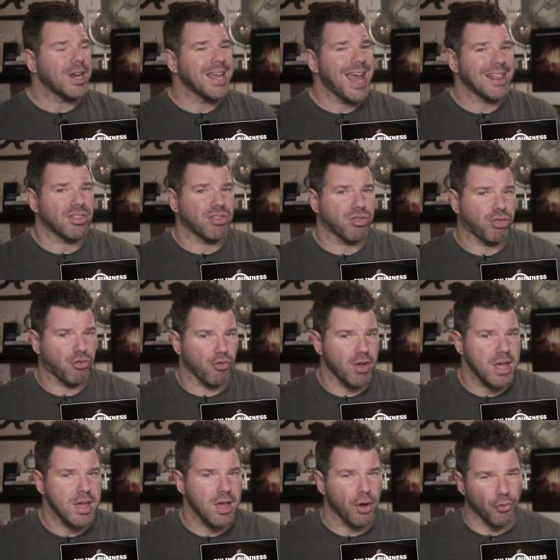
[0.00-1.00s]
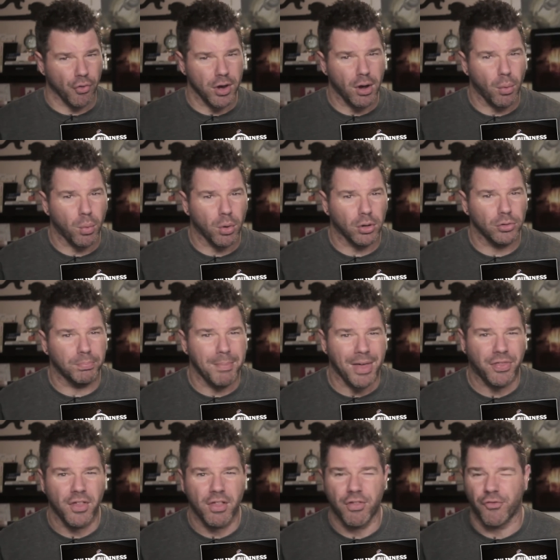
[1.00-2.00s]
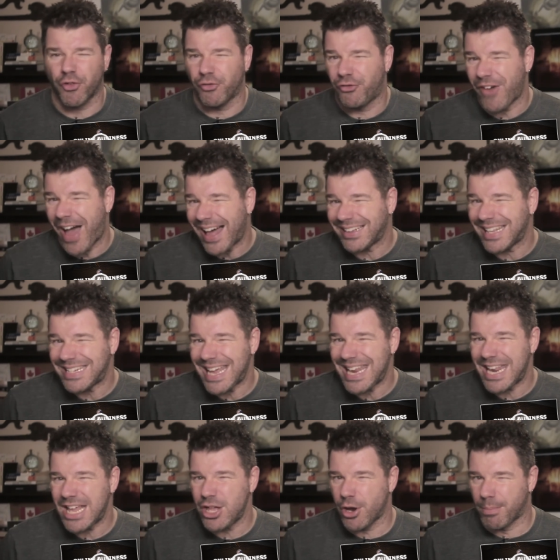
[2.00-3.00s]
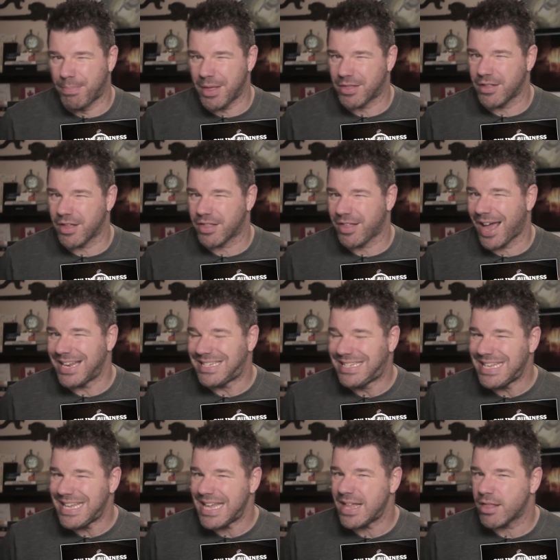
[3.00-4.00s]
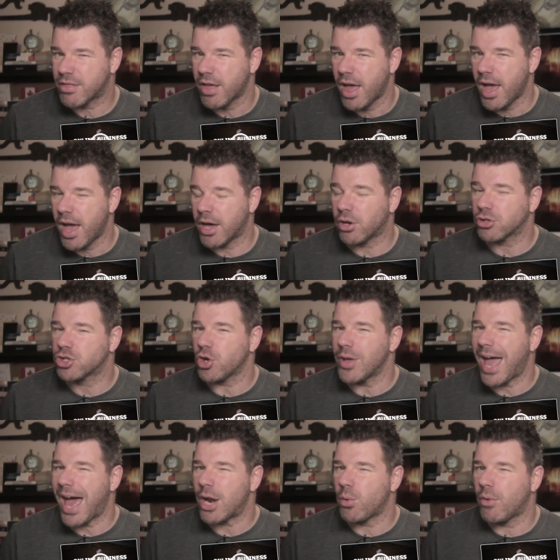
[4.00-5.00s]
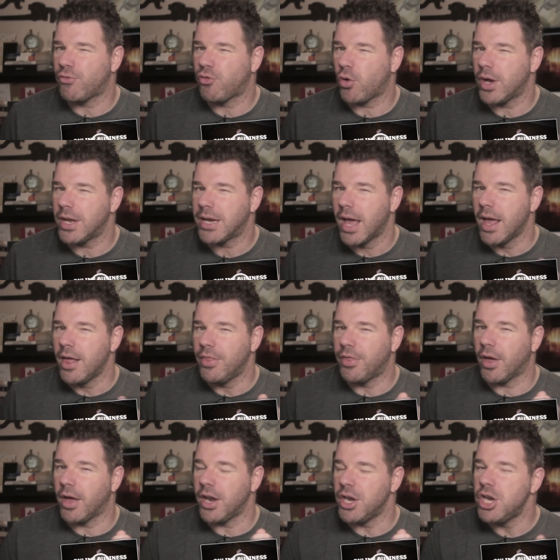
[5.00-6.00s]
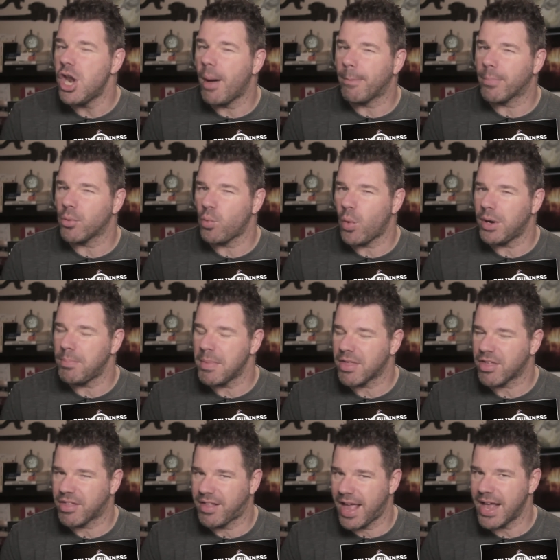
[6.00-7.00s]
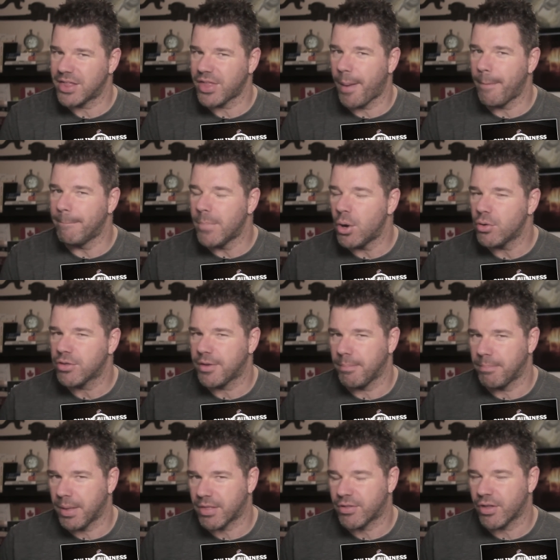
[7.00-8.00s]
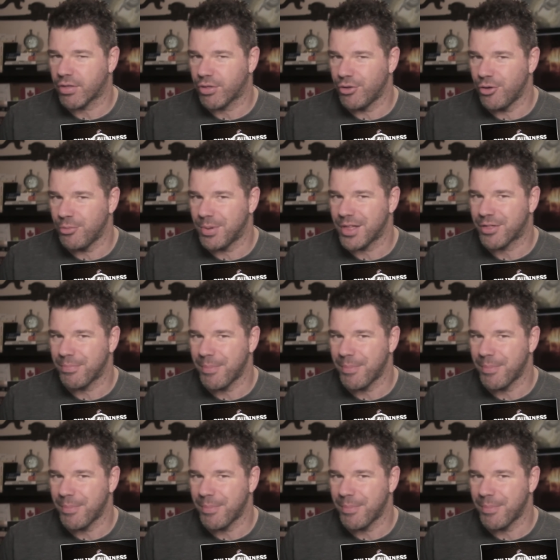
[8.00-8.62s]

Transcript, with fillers: to get 3 real-world methods for validating your business ideas, and I'll show you how to avoid the #1 mistake that most business newbies